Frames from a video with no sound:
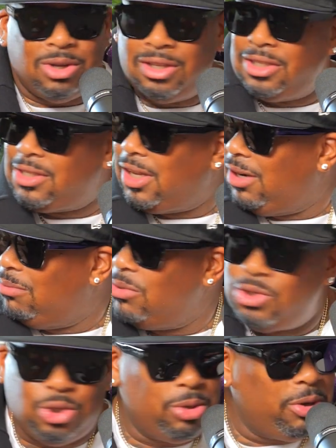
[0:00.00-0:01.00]
in the state of
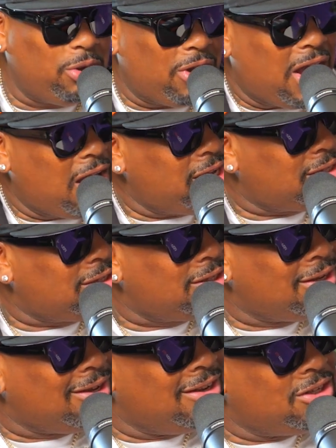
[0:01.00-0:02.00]
Missouri, you guys. Yeah.
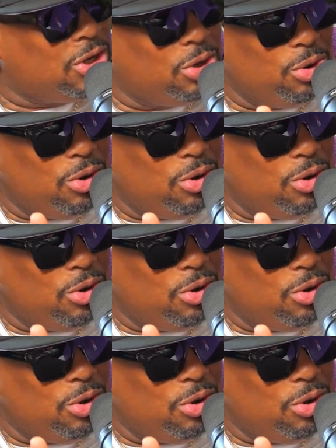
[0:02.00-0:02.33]
So you